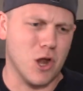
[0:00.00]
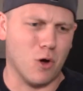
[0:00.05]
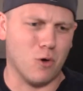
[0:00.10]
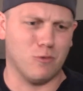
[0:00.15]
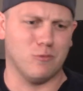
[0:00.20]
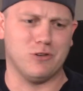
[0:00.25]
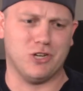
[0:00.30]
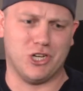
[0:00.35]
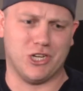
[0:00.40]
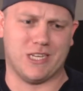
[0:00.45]

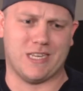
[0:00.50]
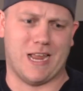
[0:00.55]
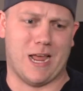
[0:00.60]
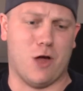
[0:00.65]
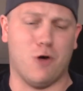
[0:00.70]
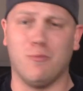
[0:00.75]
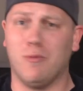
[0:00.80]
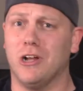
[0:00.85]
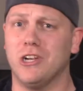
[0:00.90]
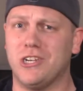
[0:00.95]
known just
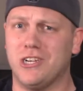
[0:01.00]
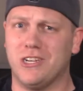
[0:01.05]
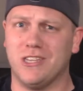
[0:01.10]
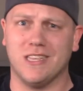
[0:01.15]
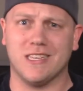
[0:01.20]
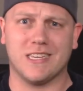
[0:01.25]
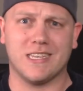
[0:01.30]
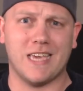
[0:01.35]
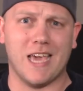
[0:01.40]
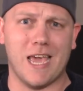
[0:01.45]
how much
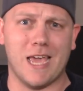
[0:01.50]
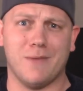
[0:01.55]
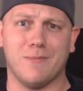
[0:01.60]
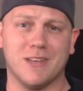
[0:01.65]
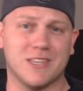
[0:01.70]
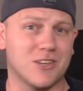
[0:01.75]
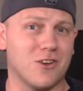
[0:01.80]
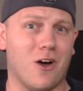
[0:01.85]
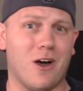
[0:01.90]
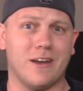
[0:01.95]
this game
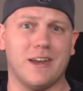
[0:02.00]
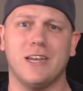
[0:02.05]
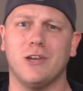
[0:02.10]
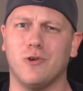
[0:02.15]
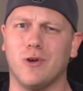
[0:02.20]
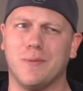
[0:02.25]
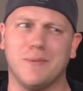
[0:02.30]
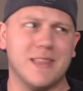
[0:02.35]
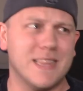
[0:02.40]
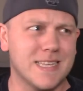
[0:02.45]
has gone
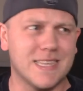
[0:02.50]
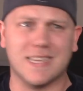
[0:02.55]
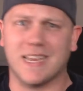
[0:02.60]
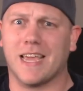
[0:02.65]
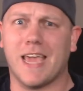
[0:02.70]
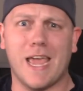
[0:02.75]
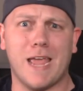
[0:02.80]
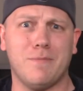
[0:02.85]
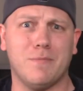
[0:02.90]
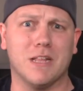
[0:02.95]
into it, I mean, this is a
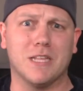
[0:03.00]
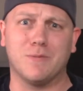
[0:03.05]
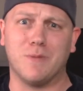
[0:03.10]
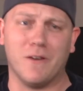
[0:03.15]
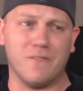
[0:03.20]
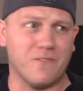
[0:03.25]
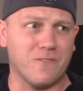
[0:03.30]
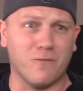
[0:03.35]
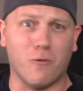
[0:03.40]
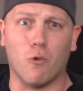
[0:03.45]
game that's
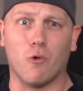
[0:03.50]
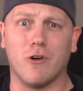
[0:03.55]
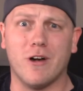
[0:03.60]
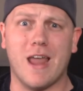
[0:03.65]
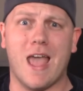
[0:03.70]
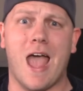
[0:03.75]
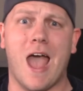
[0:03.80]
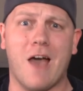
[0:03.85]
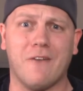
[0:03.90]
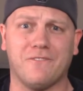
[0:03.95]
been four
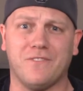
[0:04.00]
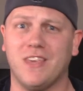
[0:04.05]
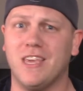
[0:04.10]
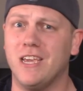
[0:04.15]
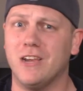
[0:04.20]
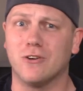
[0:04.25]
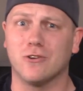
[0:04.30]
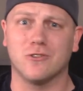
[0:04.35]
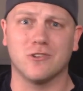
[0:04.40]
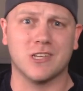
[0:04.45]
and a half
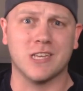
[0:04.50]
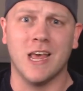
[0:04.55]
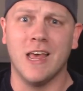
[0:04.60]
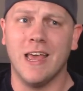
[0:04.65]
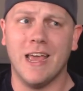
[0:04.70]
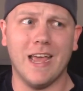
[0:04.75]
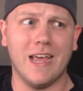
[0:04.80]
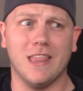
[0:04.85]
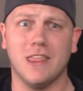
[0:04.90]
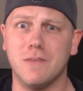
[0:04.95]
years
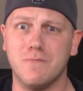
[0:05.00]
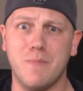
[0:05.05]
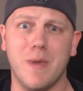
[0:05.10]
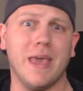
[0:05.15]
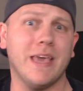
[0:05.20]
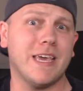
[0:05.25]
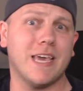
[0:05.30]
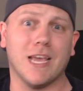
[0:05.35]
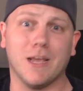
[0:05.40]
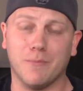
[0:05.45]
in the
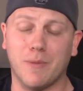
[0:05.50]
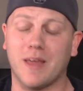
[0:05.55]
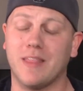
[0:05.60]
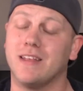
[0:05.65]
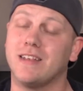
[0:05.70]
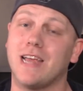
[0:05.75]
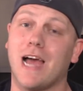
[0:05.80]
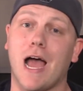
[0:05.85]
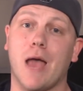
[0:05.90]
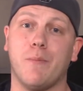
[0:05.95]
making by
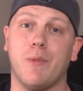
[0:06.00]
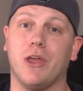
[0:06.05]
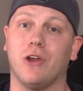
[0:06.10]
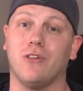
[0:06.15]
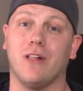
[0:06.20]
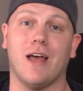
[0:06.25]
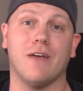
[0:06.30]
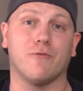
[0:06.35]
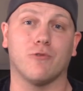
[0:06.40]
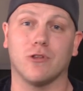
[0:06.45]
the time
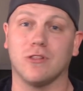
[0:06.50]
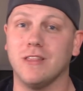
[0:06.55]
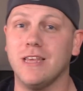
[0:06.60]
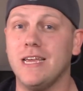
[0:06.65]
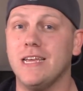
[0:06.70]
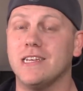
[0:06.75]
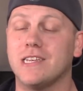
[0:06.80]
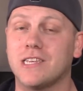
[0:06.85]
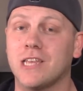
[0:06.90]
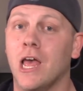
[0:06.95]
it'll have
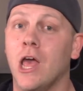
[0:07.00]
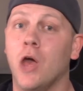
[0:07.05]
released